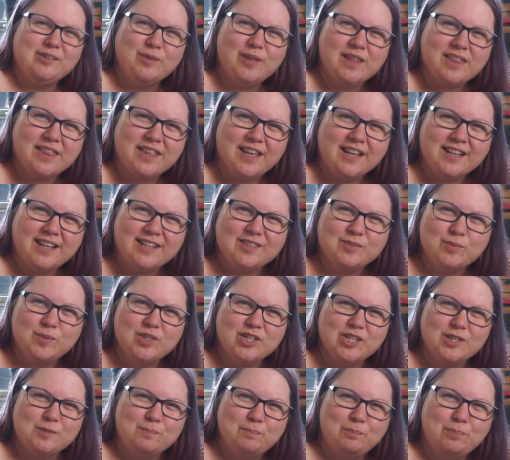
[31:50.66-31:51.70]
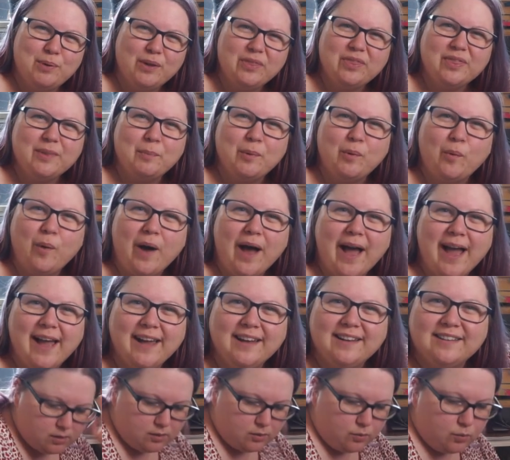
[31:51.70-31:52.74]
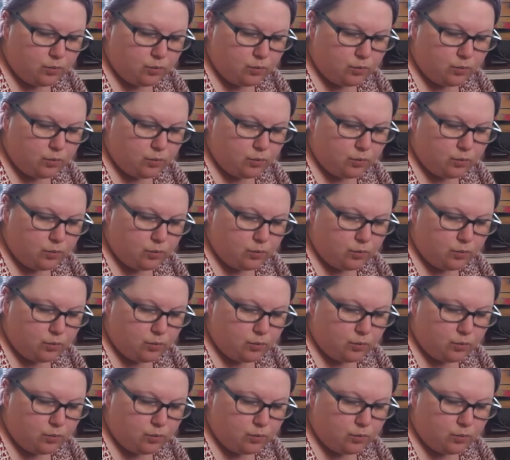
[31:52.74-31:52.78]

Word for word: with things. We just put them away.